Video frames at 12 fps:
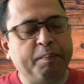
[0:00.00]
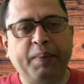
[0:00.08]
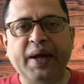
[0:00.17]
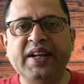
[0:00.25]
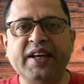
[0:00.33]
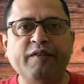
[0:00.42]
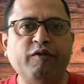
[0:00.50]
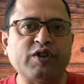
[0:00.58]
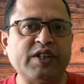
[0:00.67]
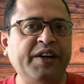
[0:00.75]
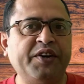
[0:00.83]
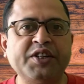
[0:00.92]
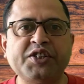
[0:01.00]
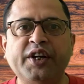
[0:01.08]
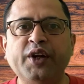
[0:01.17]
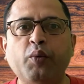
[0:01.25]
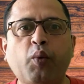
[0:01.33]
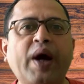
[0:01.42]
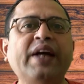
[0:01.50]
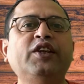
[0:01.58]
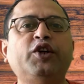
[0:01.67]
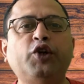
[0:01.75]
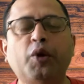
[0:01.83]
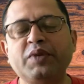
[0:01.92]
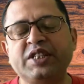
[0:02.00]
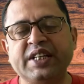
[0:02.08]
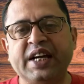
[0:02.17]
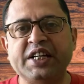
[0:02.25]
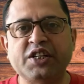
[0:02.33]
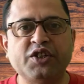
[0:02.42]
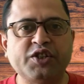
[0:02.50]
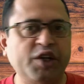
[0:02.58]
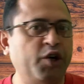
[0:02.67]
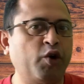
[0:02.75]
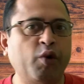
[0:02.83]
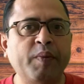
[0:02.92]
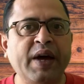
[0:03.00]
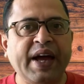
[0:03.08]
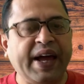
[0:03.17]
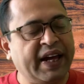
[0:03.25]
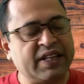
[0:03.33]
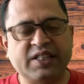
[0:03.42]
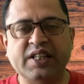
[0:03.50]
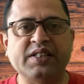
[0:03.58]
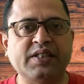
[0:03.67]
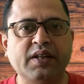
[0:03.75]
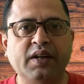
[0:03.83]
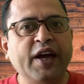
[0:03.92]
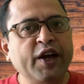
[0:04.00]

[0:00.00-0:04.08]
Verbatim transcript: Belyaev was interested in why the domestication syndrome exists.